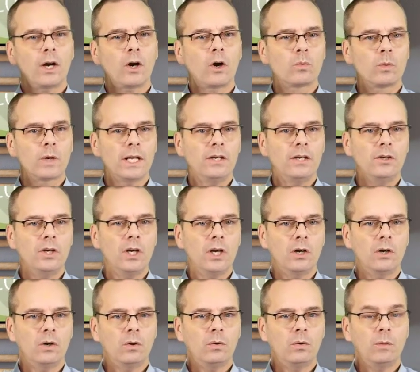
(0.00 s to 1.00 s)
already
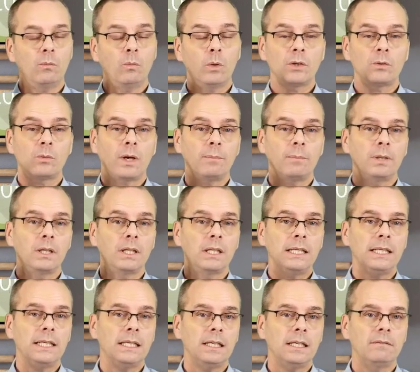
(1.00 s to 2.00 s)
know? What do I
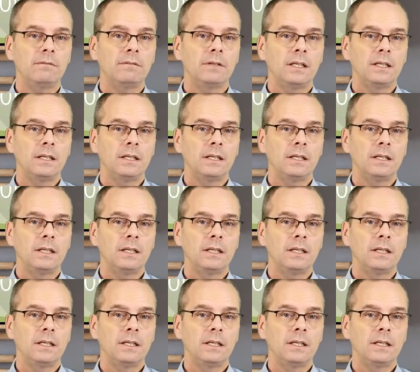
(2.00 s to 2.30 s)
believe?